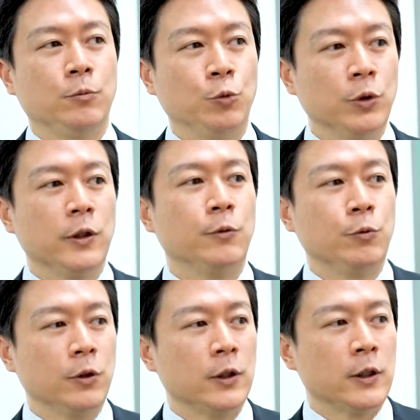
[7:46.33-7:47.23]
really,
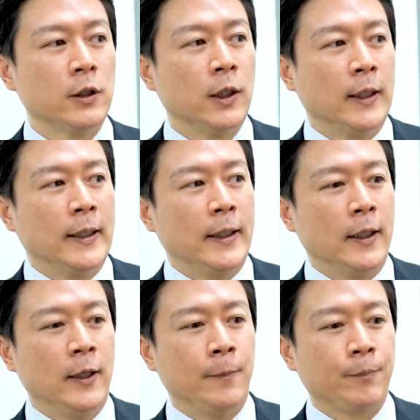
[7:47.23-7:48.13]
really
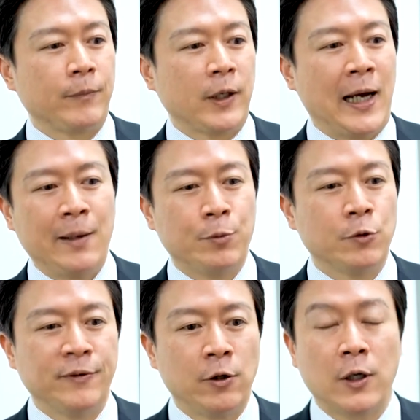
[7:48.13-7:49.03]
um,
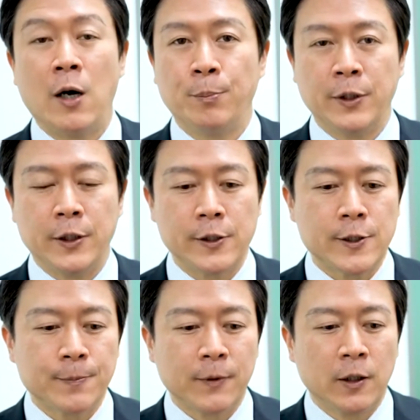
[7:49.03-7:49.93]
high-profile companies.